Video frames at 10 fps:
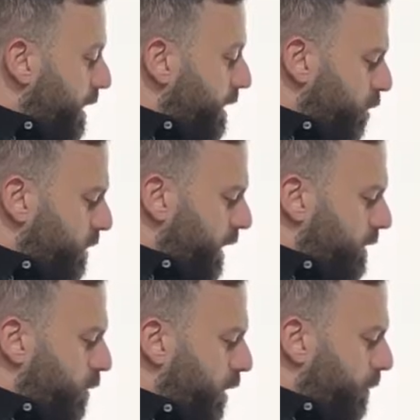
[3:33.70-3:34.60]
cosine
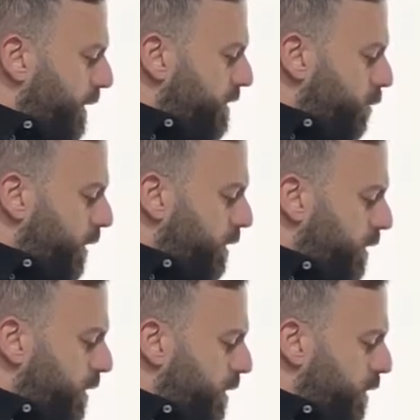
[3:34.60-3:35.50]
square plus what?
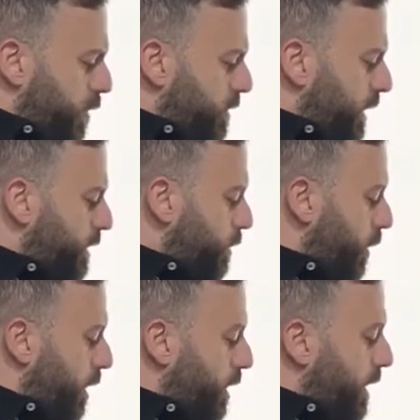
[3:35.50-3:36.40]
Cosine
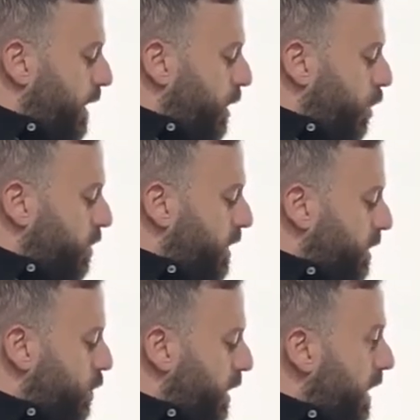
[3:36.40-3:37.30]
square. Cosine
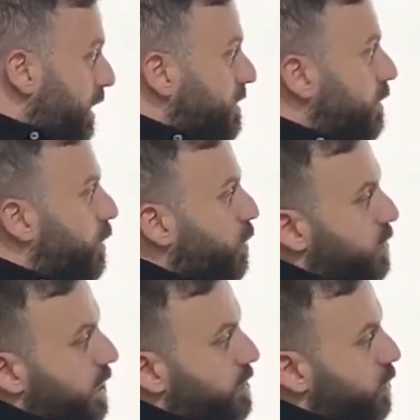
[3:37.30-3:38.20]
square cancels with
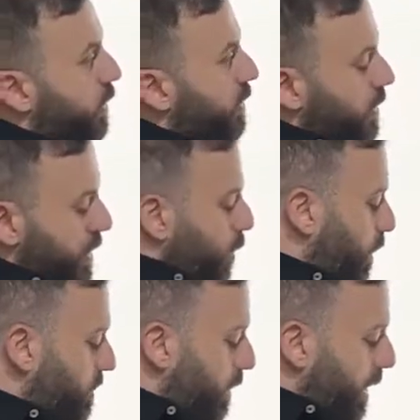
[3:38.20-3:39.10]
cosine square.
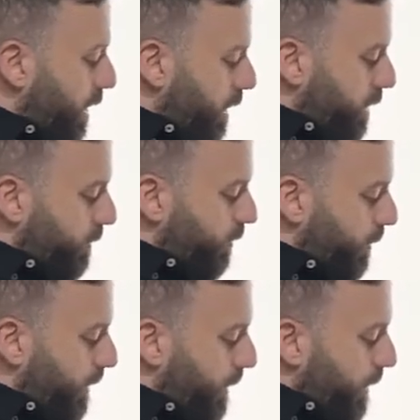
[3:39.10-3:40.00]
What's remaining?
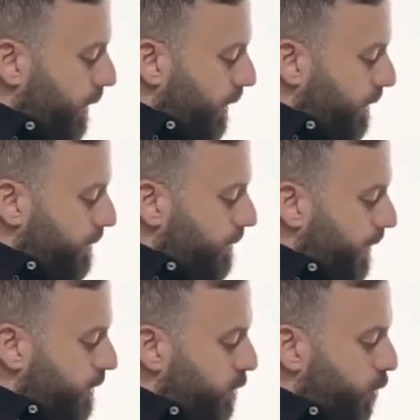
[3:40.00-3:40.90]
It's
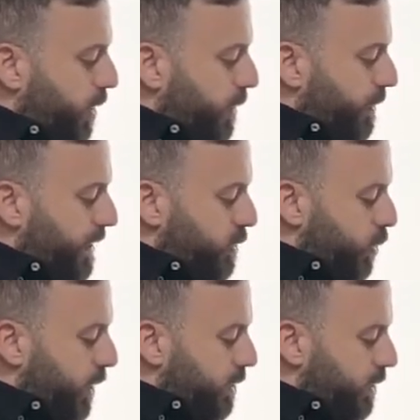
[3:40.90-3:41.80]
sine square plus
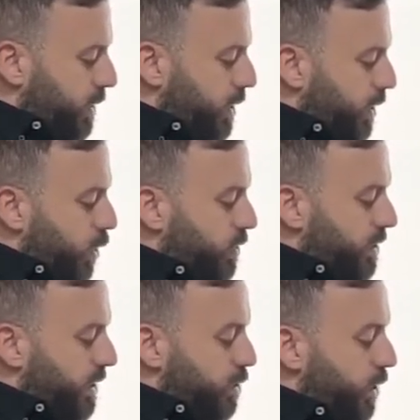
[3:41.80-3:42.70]
what?
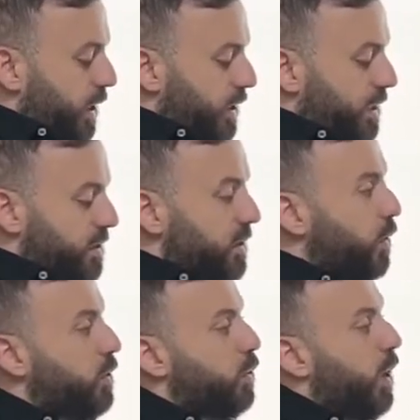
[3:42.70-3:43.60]
Cosine square, and that's
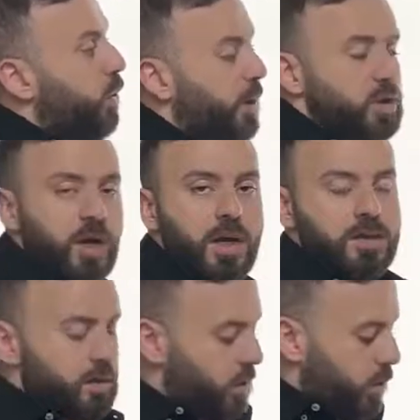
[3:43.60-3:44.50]
equal to how much,
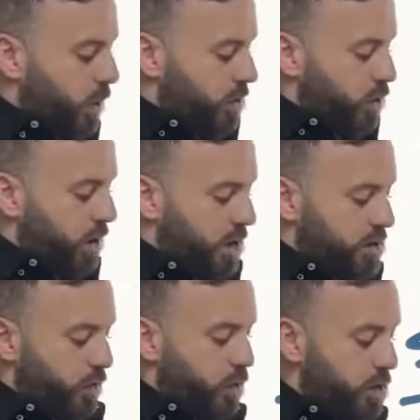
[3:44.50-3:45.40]
guys? 1. So the answer
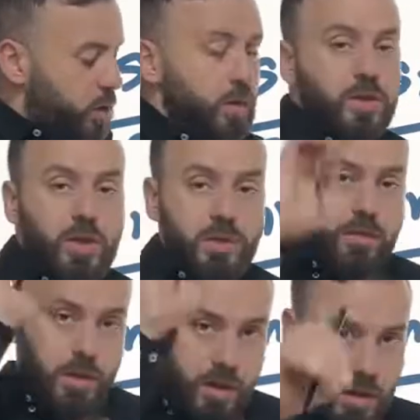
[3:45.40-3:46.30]
for this question
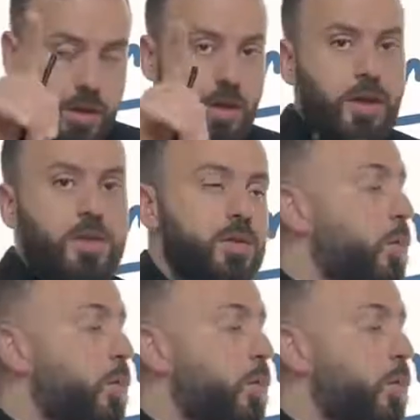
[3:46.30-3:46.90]
is